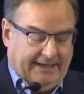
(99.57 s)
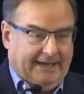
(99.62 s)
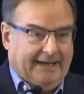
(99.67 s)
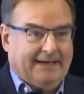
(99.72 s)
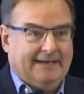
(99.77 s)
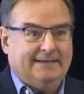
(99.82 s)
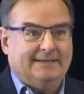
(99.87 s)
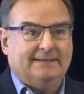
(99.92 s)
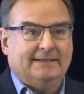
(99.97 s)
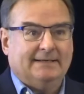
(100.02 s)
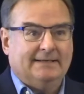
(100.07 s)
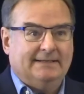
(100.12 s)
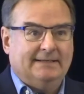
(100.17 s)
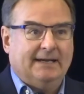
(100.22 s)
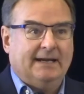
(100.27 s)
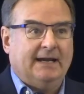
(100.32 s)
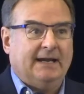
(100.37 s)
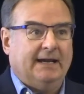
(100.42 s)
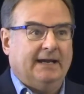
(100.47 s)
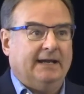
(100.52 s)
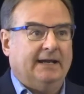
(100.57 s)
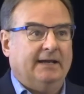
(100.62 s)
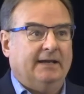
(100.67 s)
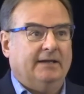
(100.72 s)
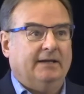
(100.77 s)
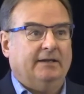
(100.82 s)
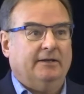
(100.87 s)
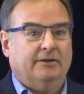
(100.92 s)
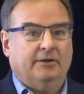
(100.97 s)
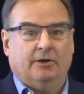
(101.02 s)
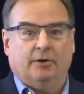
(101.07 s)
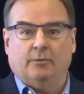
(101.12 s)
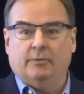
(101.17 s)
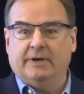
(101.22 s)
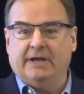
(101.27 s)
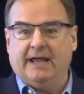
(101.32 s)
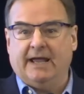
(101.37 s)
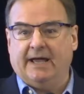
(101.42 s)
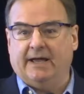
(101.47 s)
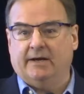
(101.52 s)
And today, you know,
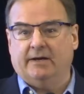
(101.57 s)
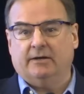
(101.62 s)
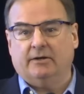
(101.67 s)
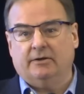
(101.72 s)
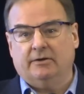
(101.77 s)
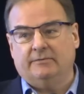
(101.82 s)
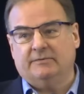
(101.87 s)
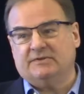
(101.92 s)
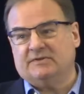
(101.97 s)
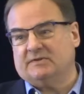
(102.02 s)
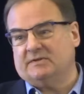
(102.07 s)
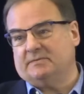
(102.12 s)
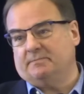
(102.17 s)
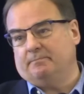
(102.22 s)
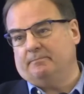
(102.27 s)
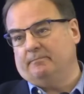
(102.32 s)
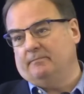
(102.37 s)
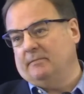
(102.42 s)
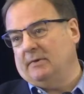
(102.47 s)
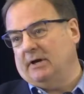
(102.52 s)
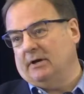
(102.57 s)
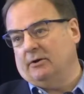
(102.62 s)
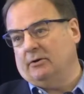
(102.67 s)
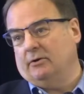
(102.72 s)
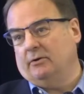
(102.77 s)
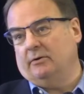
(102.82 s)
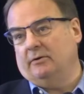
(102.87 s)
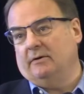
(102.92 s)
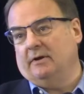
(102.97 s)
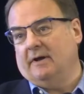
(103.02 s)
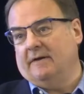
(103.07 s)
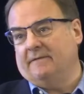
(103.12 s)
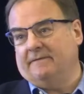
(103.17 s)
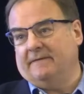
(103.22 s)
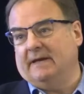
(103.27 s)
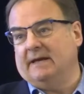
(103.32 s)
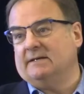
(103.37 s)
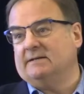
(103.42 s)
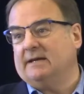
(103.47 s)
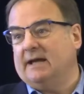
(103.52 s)
we had a
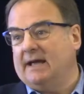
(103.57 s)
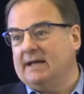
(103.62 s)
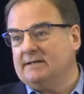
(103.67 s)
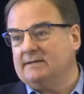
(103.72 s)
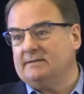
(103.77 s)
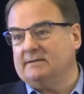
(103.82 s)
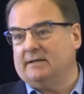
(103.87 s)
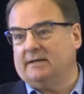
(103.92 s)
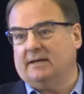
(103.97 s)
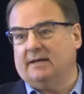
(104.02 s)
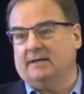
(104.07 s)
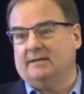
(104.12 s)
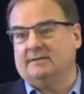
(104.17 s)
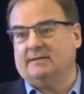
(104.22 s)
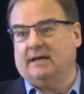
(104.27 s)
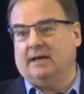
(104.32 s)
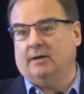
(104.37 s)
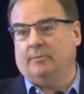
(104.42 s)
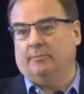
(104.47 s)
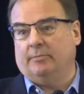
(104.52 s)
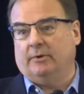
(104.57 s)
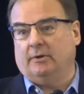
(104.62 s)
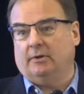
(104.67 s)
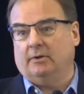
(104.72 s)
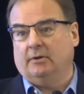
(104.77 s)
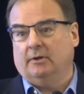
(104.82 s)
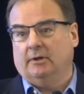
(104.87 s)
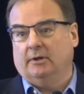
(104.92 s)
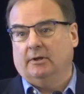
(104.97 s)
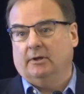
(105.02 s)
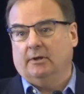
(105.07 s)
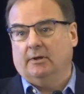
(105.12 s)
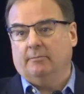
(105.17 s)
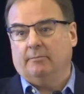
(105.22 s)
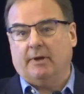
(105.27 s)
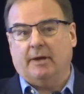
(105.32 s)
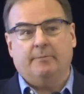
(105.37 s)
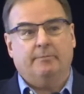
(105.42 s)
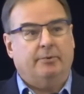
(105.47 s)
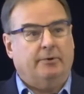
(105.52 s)
fantastic example
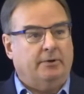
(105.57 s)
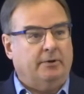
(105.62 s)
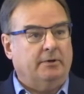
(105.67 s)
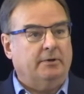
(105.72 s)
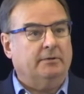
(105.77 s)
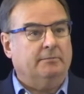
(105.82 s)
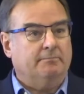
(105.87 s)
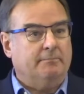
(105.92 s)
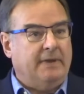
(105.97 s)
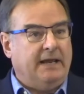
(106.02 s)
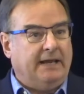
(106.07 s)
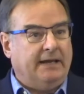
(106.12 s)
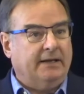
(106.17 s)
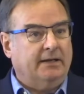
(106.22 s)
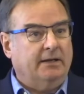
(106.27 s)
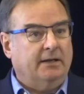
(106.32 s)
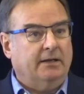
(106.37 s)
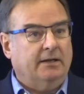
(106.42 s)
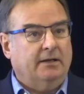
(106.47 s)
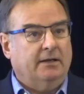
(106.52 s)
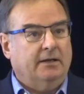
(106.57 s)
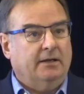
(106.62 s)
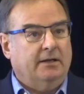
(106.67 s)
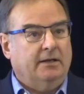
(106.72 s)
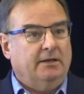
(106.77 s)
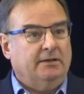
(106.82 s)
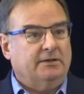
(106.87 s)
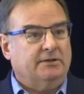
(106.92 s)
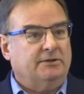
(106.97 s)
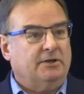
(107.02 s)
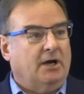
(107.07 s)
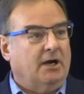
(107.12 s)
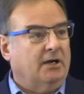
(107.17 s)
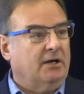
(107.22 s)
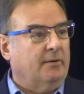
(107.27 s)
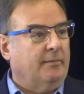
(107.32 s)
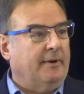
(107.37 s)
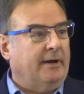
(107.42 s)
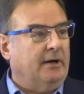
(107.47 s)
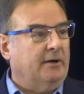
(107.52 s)
by Bert and Meg to talk
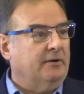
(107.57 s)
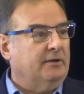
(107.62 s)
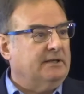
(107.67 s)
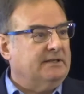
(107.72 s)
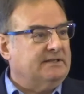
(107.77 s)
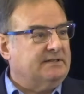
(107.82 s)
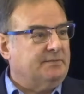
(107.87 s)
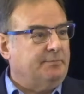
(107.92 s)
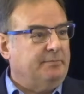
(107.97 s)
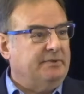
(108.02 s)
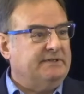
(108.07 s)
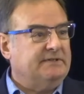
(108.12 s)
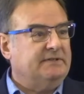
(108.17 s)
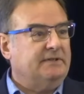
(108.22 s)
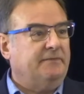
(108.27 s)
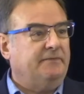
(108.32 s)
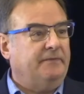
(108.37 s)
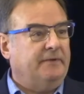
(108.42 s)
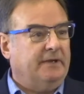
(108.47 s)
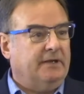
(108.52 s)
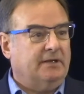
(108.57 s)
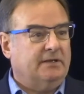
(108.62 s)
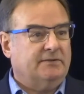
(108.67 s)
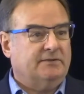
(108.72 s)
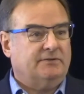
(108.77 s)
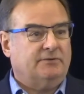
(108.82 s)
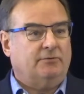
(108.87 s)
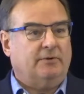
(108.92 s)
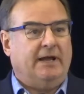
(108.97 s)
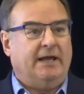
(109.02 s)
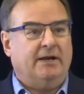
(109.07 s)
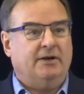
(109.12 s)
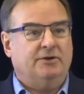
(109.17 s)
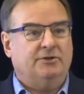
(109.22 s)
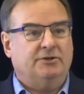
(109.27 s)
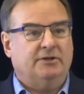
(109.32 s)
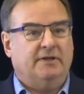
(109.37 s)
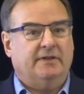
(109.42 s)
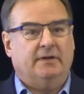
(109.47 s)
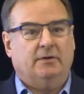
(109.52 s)
about a specific
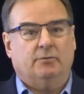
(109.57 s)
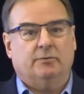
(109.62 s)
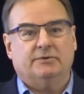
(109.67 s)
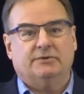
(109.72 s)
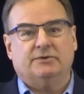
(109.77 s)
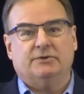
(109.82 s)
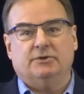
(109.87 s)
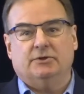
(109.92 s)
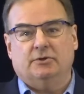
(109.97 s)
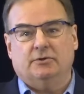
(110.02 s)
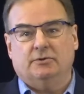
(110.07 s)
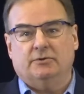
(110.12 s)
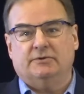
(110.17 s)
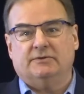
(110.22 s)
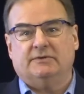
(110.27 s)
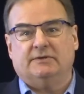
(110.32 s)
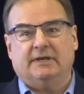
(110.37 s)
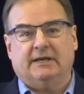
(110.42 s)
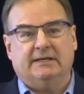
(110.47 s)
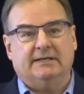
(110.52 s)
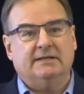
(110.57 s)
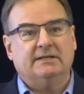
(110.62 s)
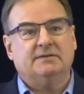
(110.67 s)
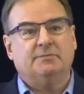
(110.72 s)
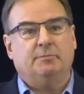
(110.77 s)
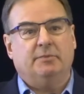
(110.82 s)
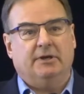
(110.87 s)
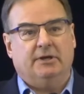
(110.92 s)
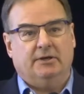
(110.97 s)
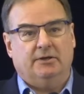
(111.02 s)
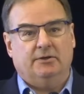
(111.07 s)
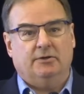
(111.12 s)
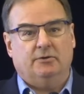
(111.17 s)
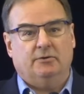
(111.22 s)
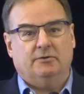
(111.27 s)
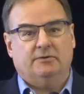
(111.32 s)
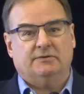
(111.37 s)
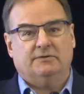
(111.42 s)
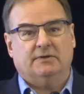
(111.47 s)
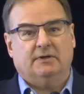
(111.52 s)
strategy that was used and is being
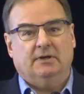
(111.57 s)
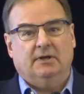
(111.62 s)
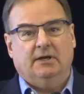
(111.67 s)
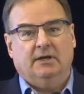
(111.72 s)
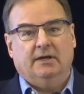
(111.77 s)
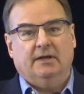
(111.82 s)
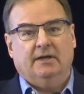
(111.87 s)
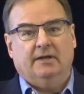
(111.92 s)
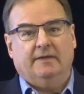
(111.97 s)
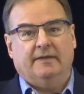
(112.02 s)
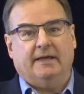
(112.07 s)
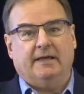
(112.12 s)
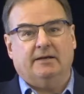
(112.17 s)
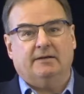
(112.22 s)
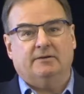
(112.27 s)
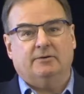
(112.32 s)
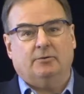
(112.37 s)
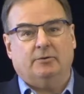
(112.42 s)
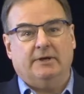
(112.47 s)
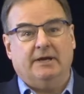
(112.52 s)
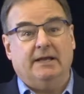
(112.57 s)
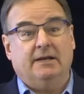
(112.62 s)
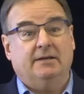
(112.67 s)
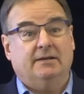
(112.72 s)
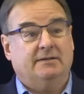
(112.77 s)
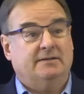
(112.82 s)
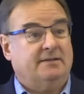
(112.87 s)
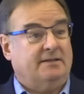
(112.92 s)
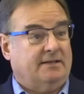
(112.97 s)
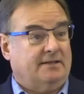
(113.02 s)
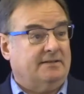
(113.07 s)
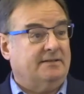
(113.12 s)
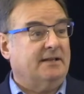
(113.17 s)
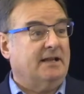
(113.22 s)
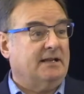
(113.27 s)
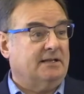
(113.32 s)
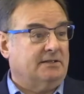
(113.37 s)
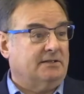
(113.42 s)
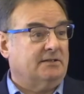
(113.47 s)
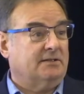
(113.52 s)
used that created
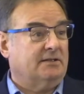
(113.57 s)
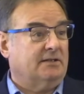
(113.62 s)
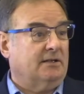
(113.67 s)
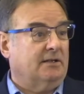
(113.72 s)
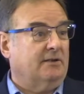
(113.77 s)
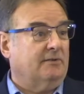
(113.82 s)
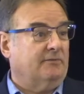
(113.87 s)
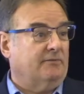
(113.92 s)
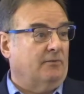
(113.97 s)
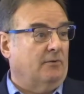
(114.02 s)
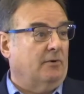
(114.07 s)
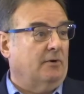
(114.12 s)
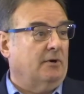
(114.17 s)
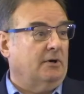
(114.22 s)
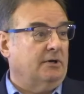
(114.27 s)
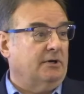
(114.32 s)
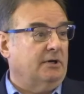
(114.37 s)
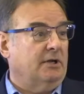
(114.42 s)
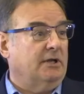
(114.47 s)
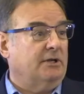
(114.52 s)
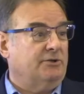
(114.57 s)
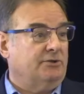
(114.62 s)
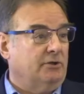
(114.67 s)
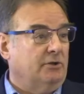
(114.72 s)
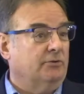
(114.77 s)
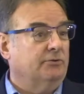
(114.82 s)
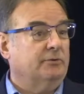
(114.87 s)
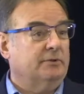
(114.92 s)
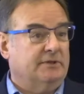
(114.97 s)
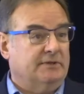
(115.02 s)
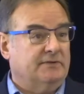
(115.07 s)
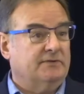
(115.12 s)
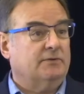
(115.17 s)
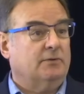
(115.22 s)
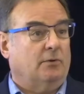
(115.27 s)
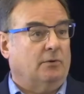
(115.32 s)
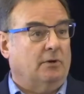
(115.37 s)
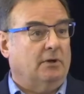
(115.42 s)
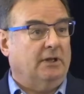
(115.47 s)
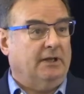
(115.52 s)
success for children's
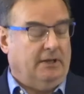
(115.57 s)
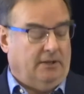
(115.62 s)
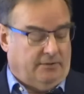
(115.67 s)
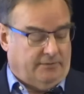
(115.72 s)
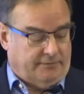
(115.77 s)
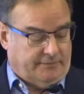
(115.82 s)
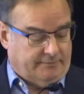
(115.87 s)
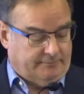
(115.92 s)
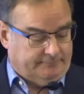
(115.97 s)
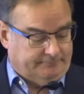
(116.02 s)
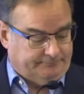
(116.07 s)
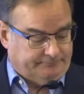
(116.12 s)
oral health.